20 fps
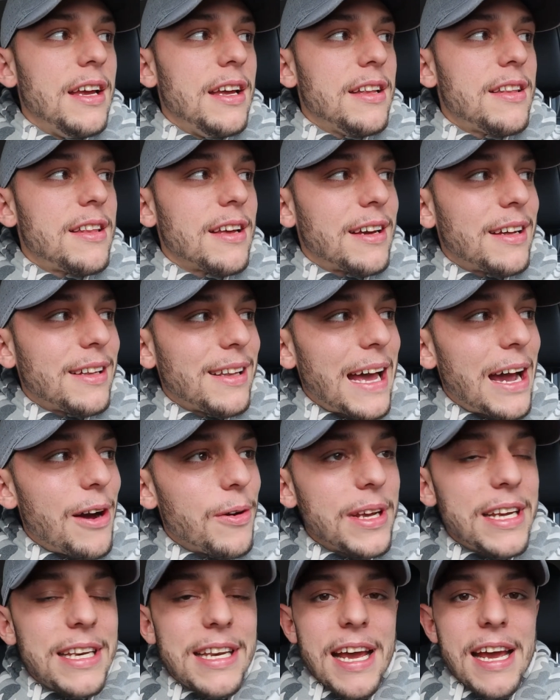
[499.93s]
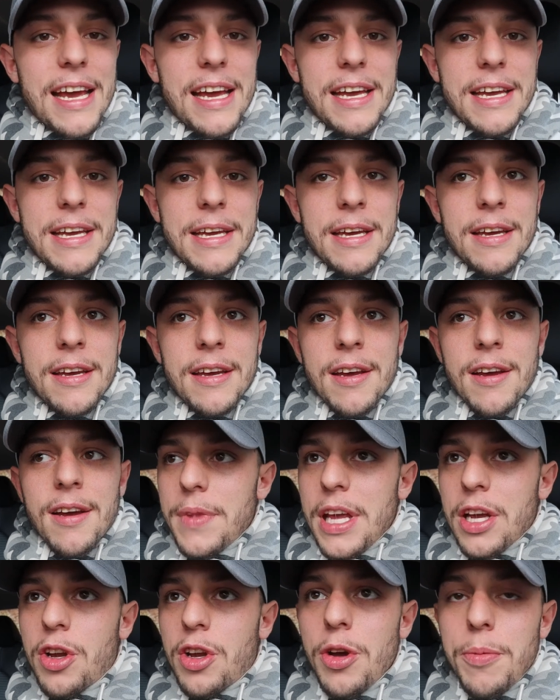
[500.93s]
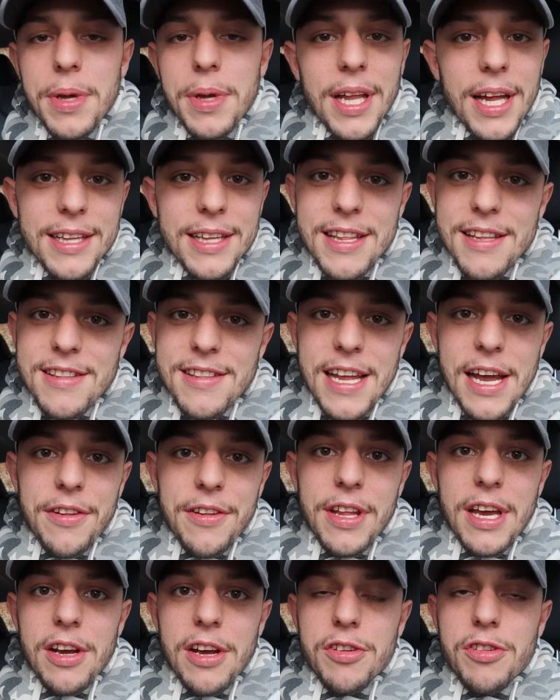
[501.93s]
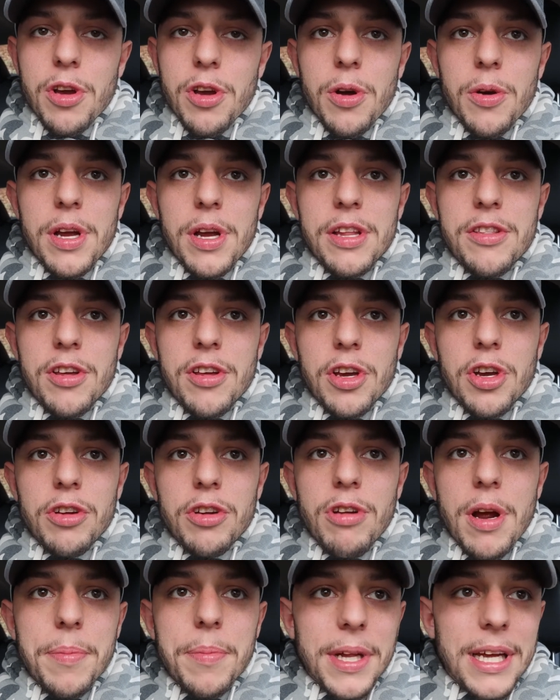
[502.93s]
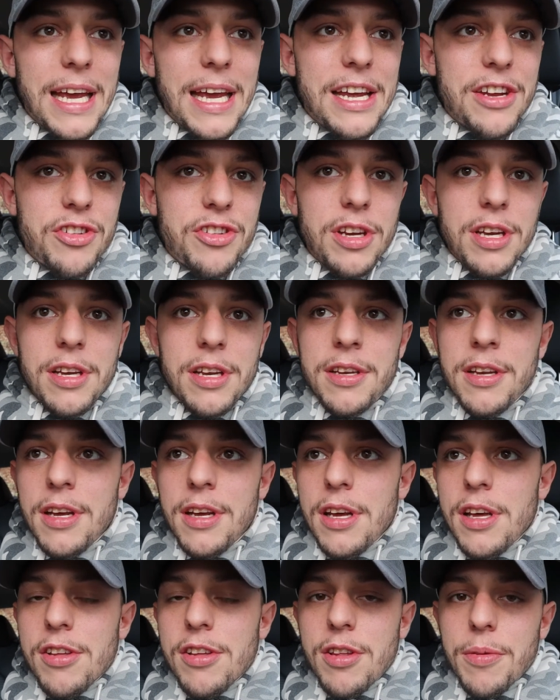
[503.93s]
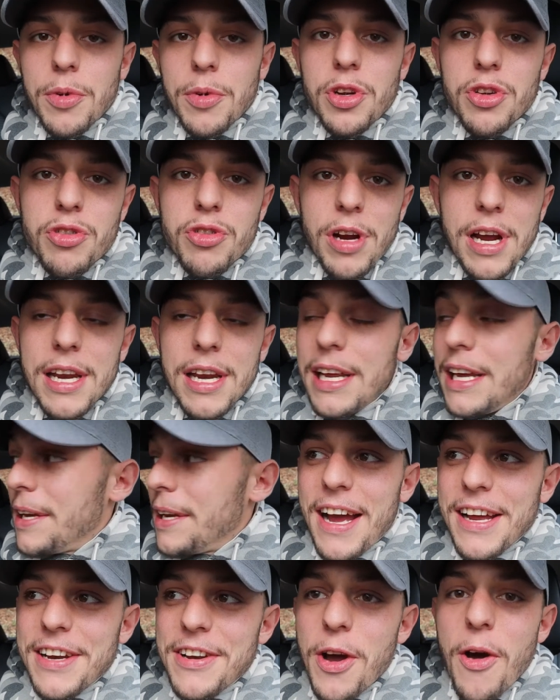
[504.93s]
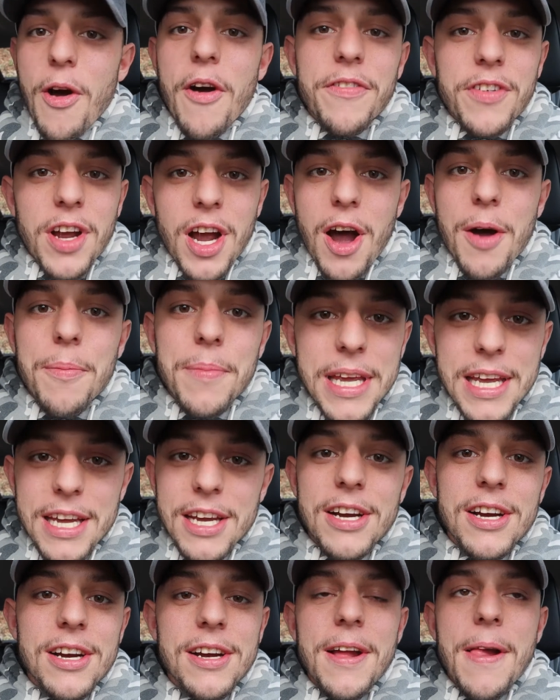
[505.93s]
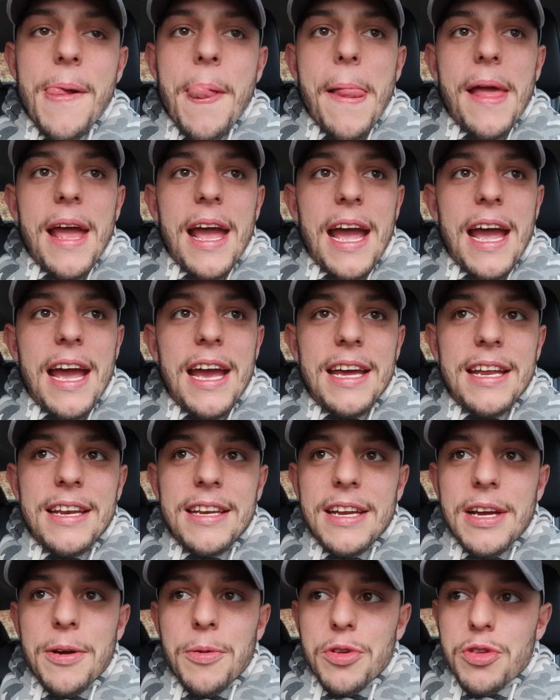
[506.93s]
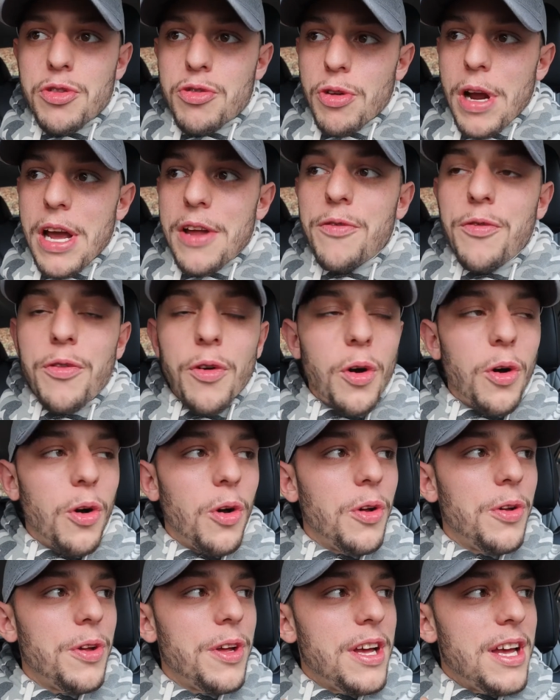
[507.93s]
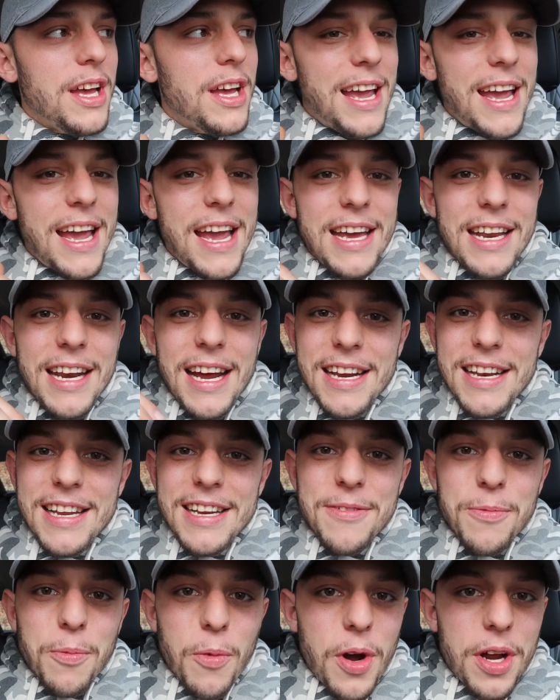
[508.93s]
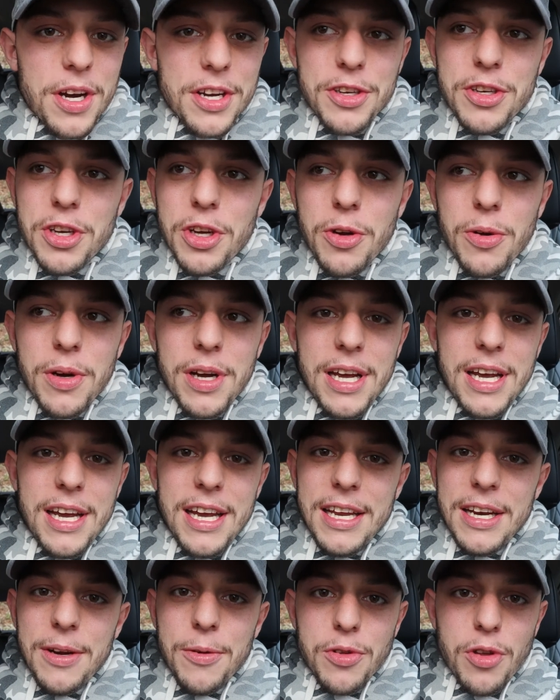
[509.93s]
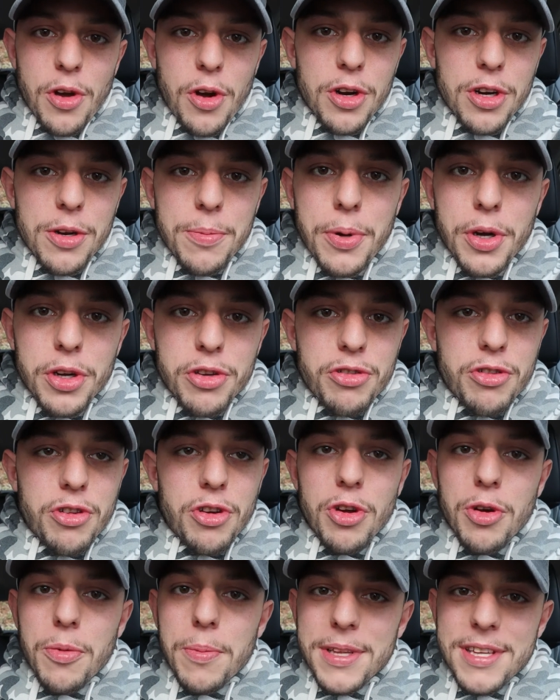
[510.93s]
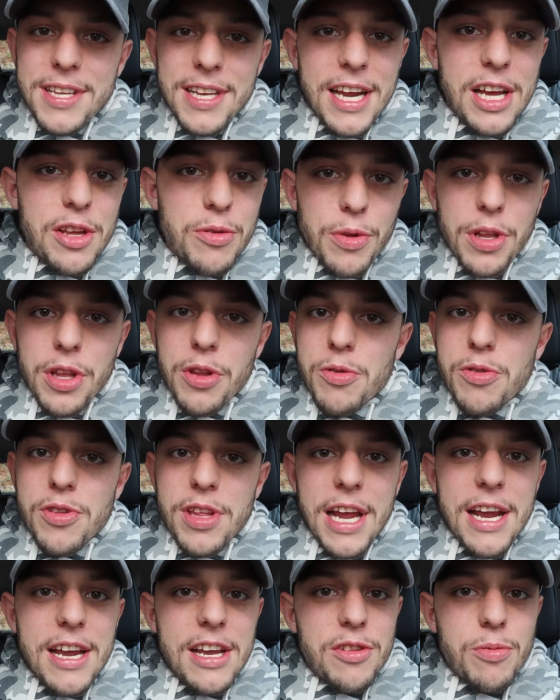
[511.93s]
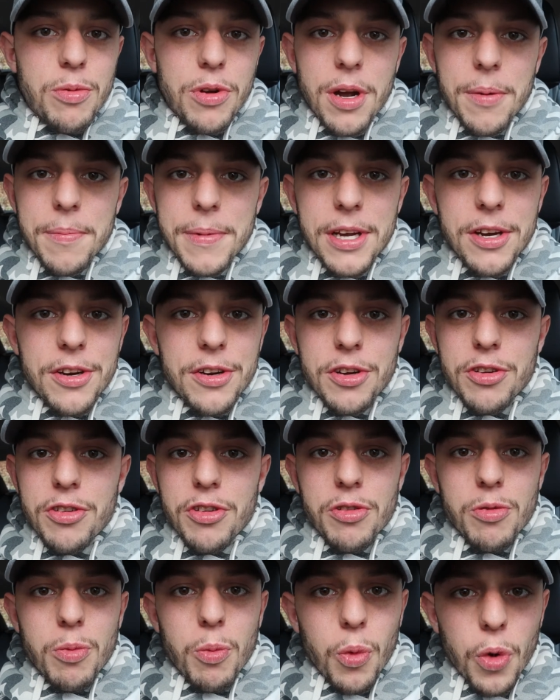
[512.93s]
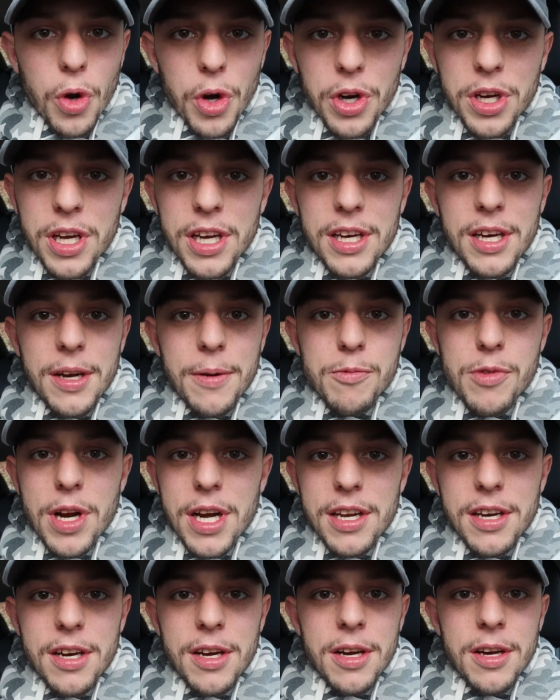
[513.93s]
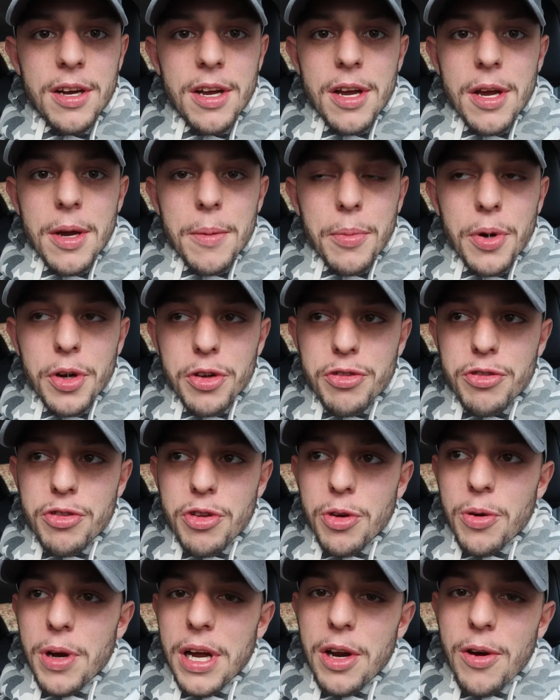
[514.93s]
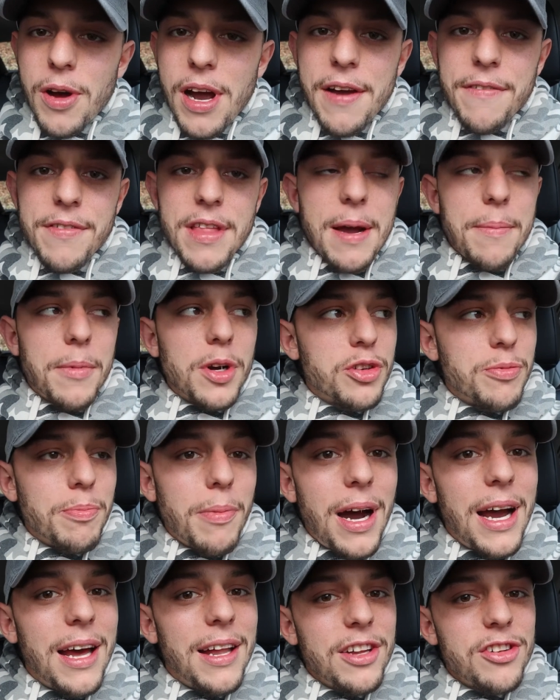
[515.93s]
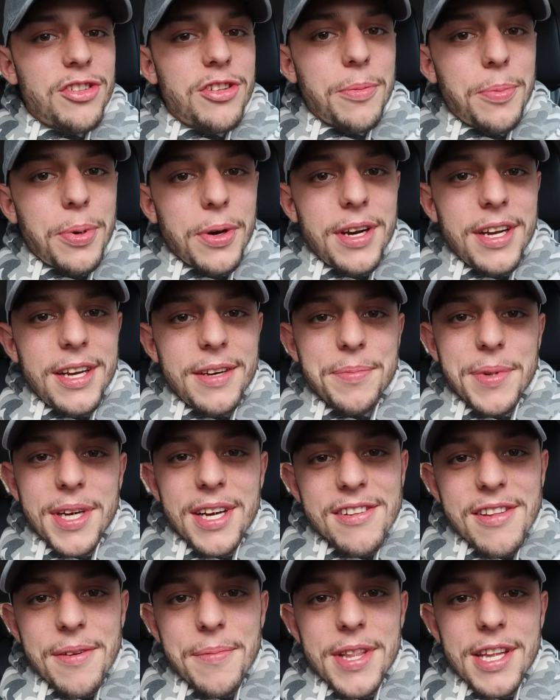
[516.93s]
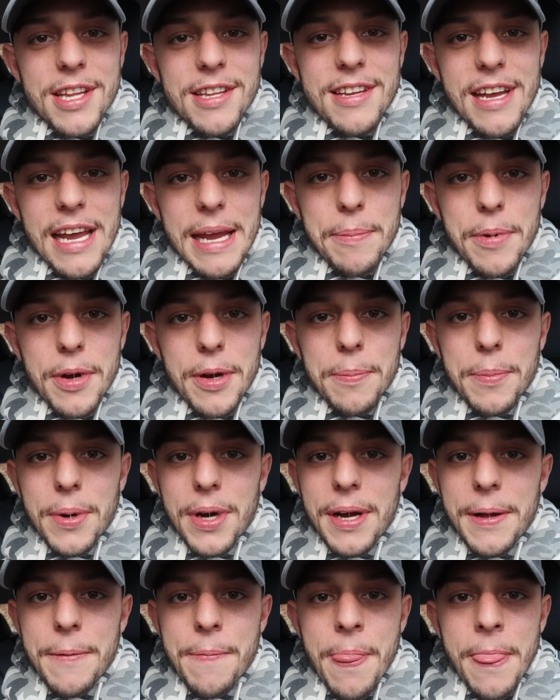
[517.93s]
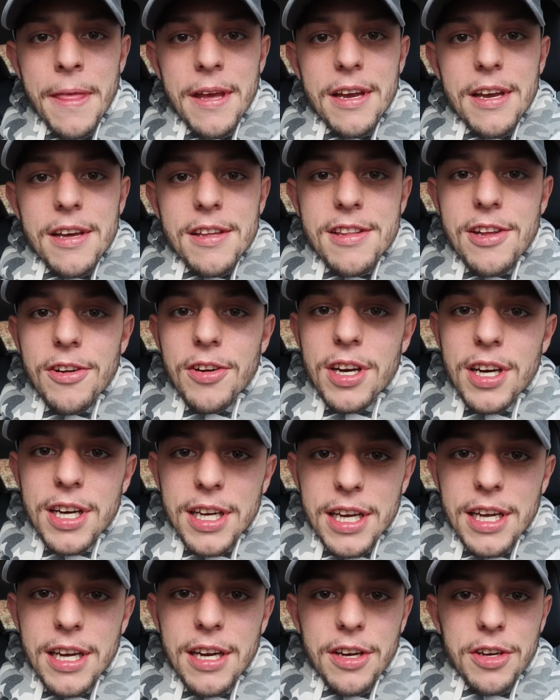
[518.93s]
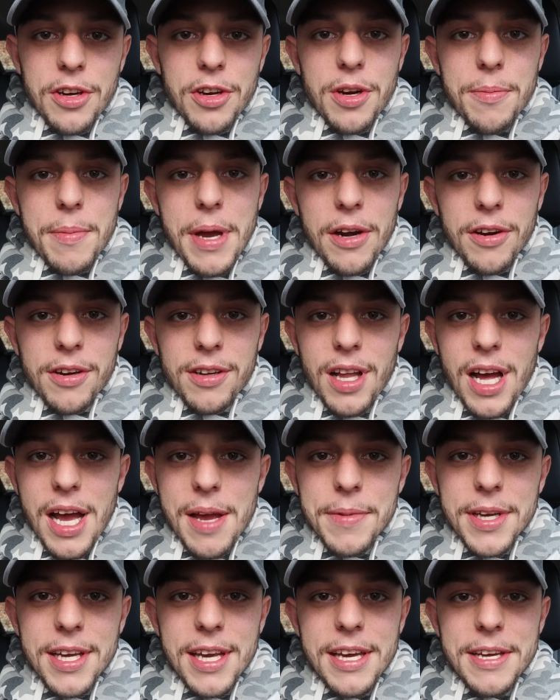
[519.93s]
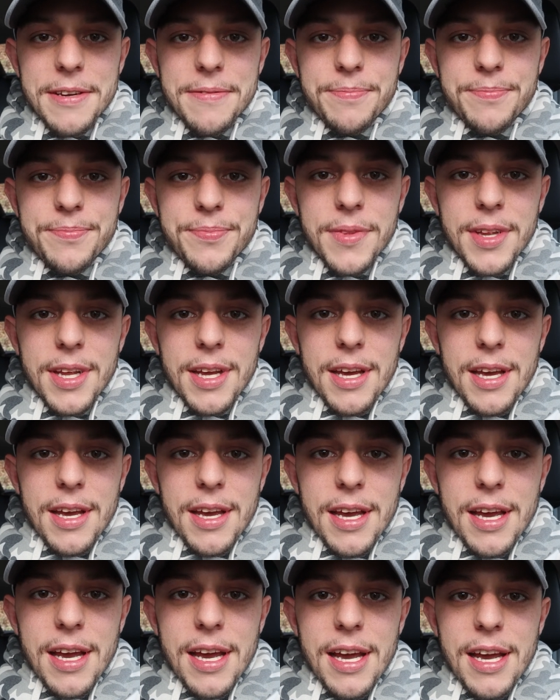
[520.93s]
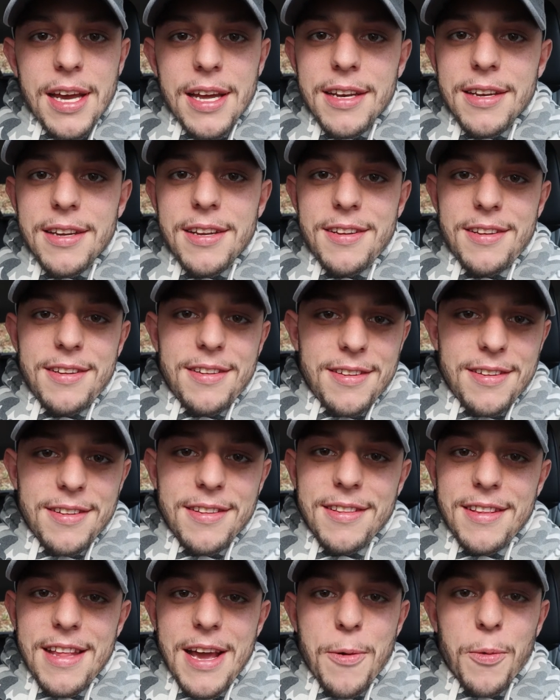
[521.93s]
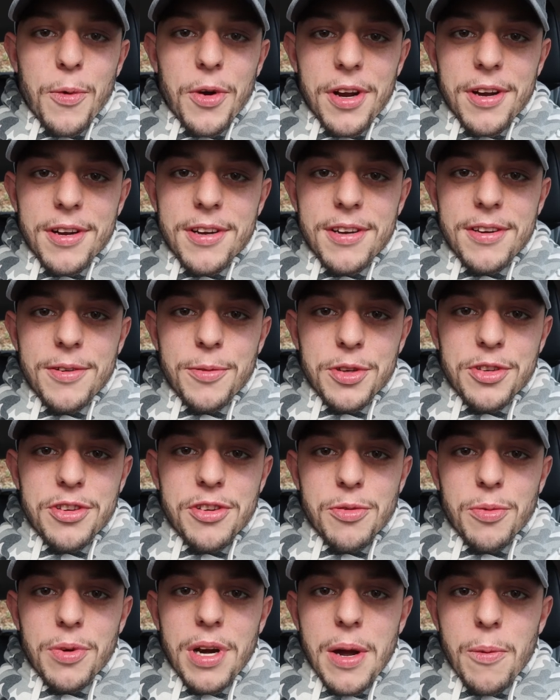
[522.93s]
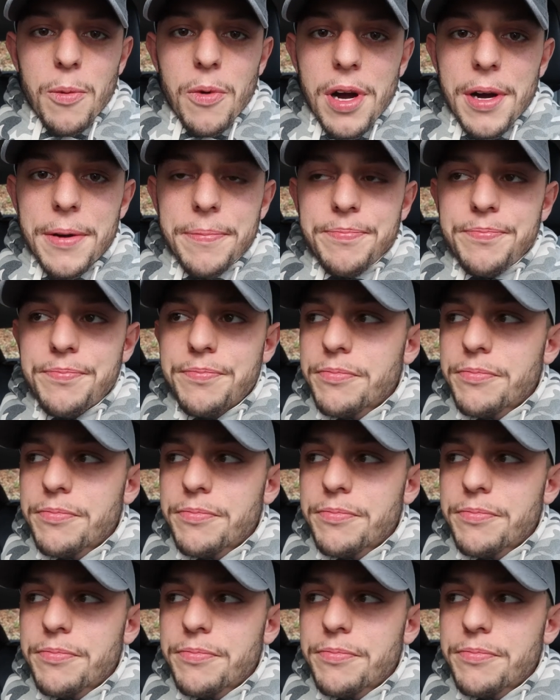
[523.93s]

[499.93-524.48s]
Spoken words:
It's a cloudy day. It could be like this down there, so it's a good replication, some good training. I know I've come here and it was dreadful and I didn't want to do it and it was hard to push through, but today's one of those days where I'm here to just work and I'm ready to push through. I don't have that much mileage to put in because I'm in the taper, but still going to get a good amount of climbing in and that work, which is what I want.